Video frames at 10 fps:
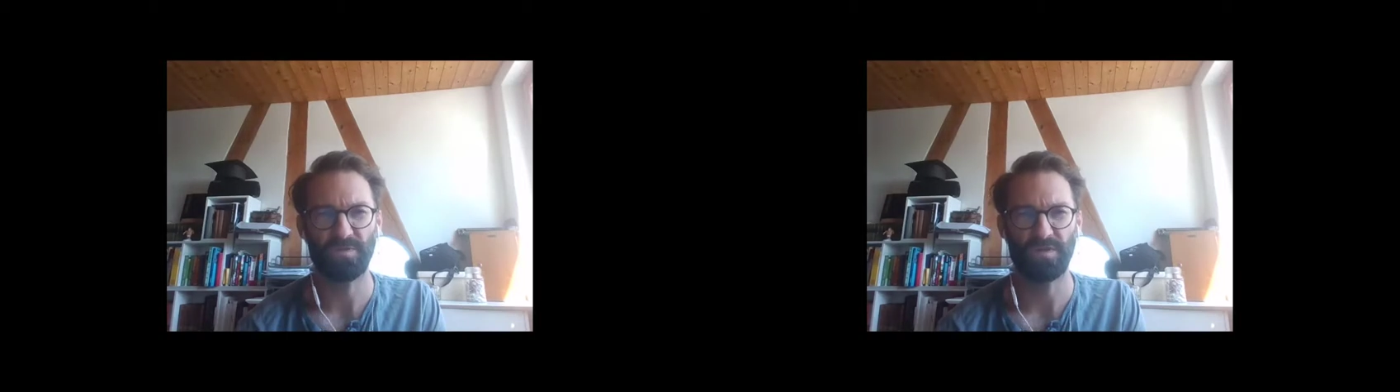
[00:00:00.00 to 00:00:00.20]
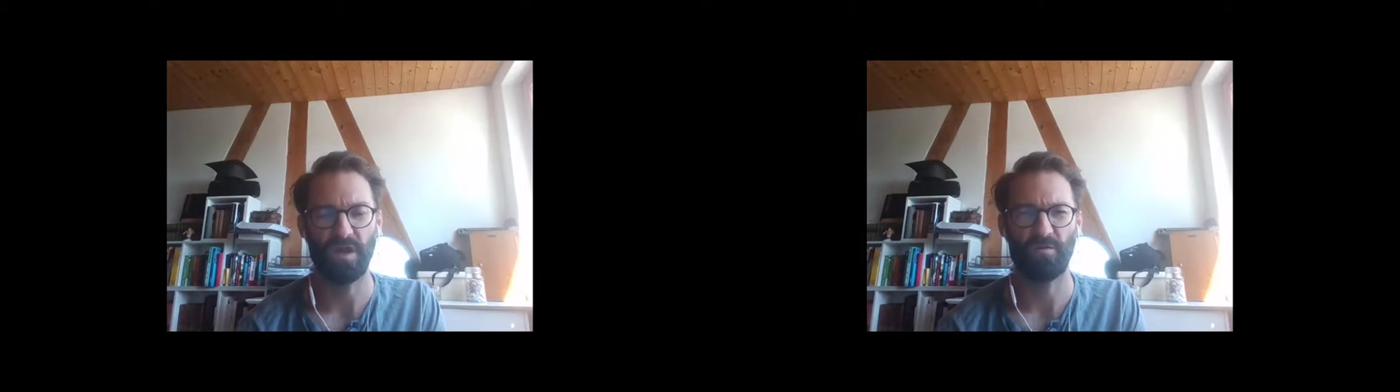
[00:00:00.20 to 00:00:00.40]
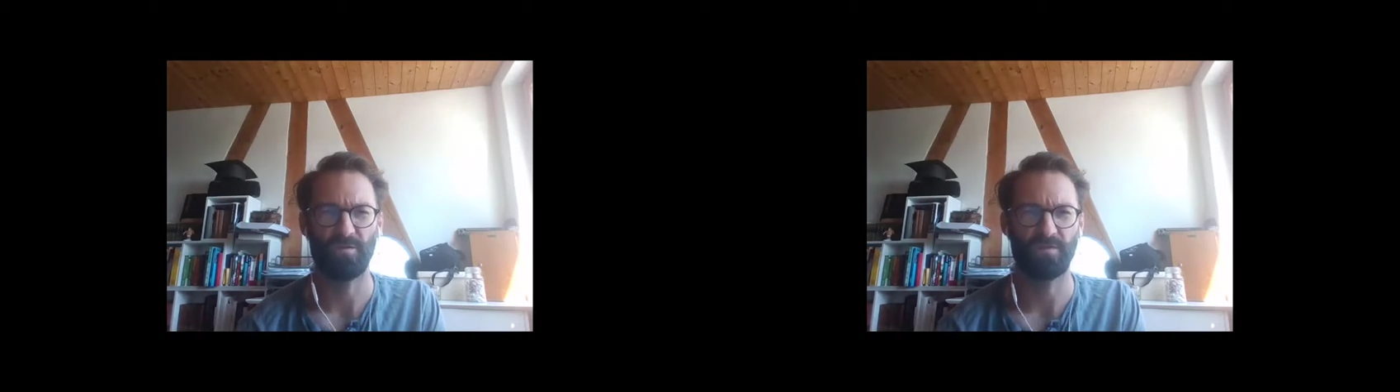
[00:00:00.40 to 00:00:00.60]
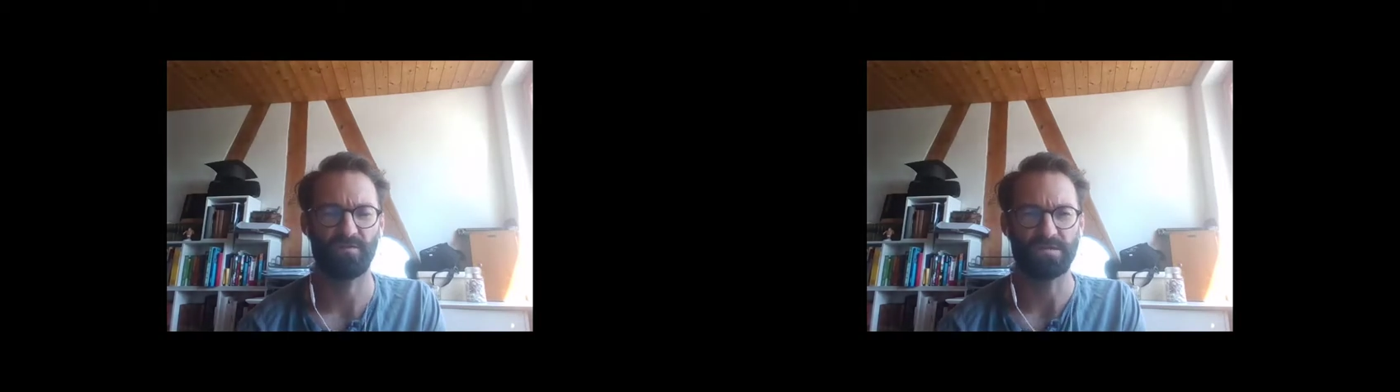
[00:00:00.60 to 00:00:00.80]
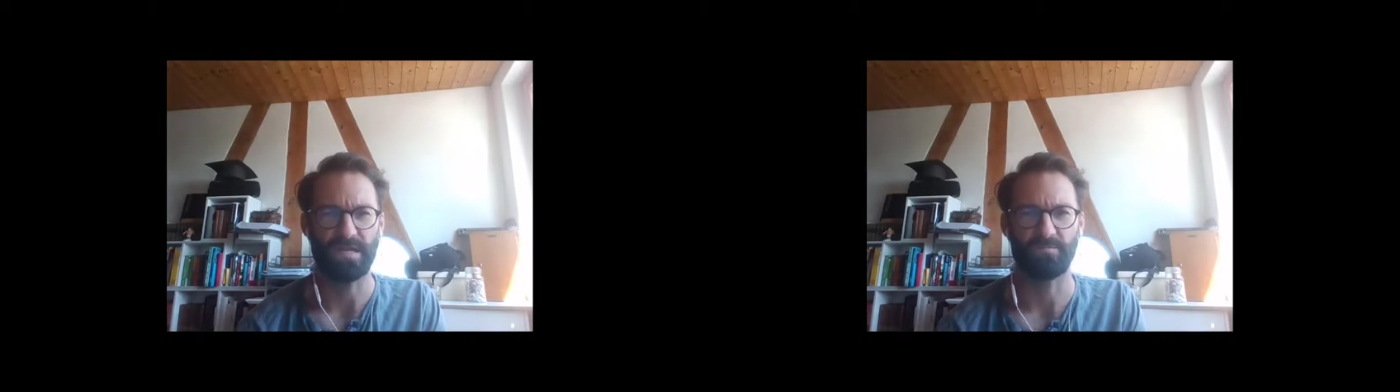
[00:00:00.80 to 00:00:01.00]
but not with,
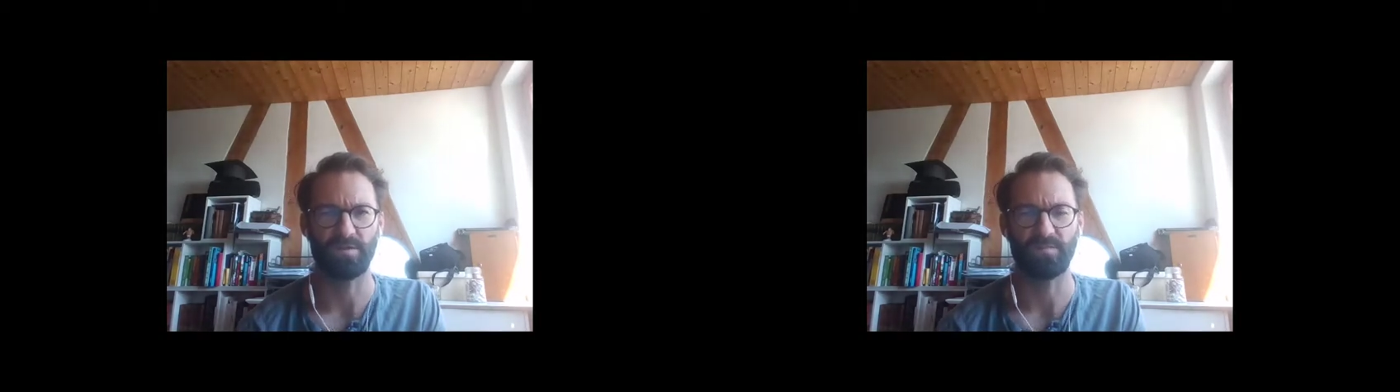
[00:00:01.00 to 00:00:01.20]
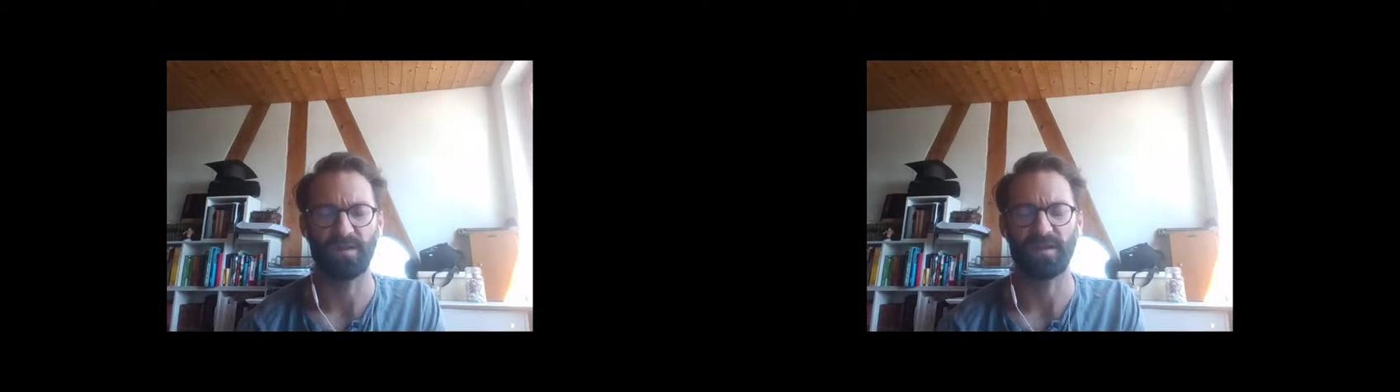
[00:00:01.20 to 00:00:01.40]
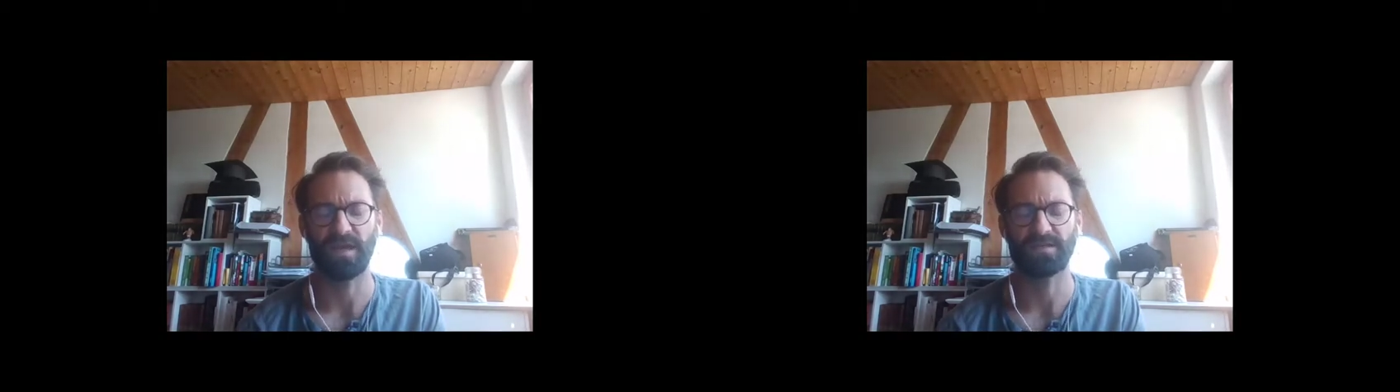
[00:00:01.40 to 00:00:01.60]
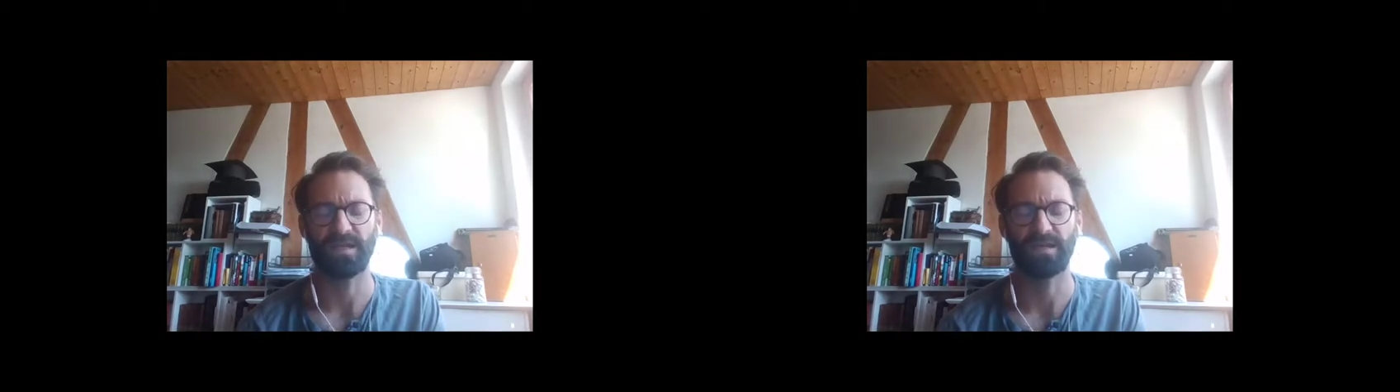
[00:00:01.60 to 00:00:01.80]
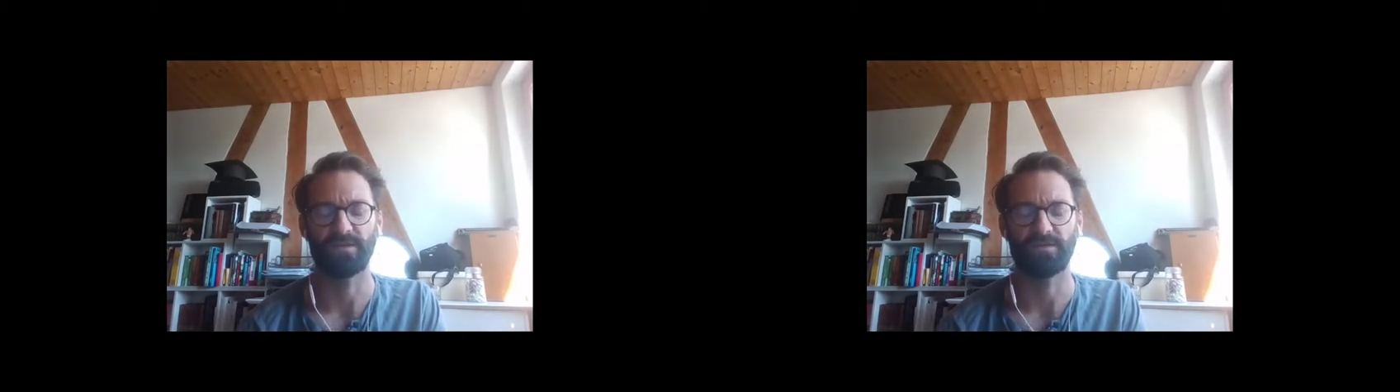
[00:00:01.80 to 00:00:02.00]
for example, blood
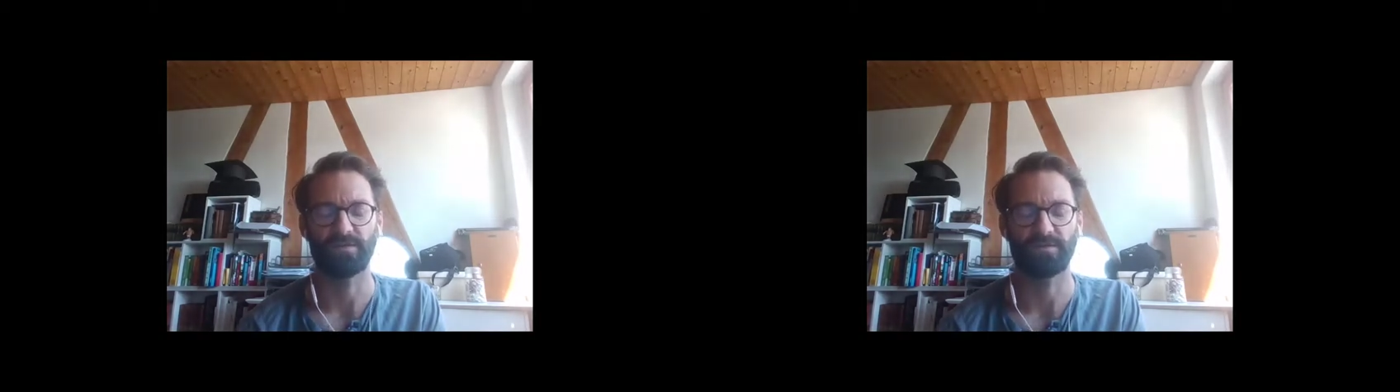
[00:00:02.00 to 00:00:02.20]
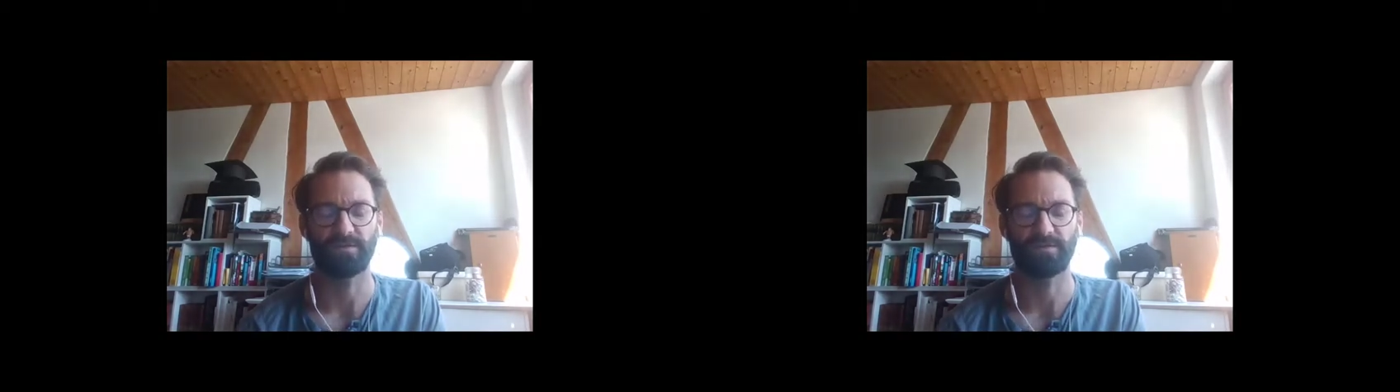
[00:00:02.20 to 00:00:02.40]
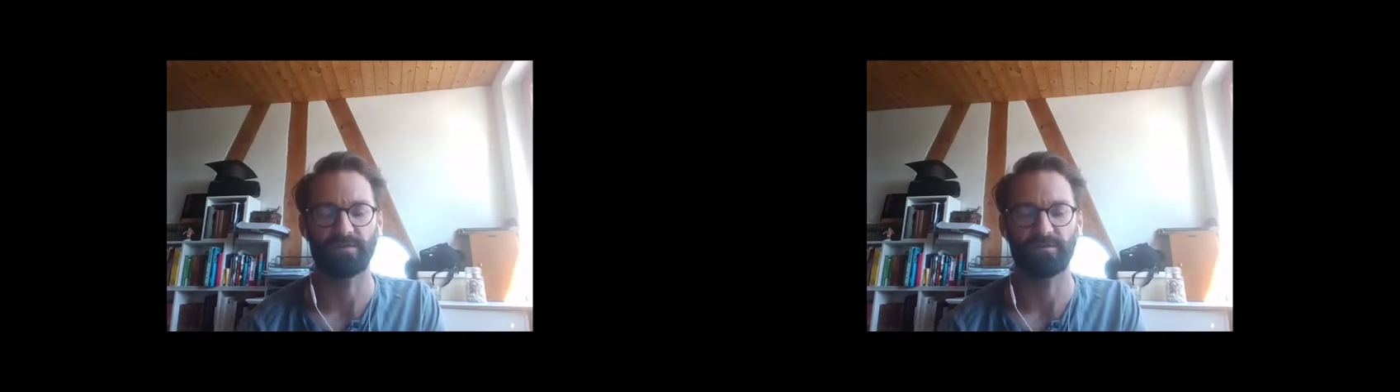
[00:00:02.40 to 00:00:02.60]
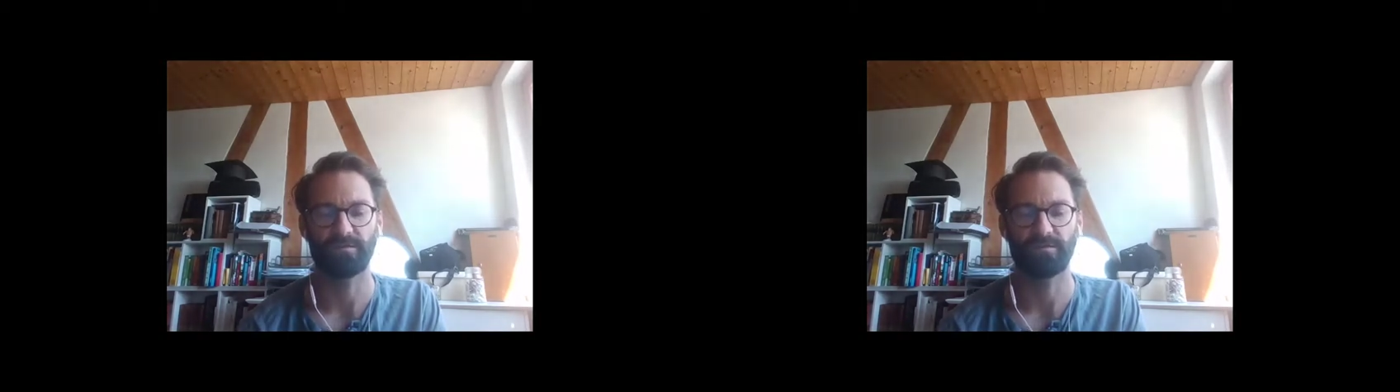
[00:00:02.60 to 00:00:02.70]
lactate or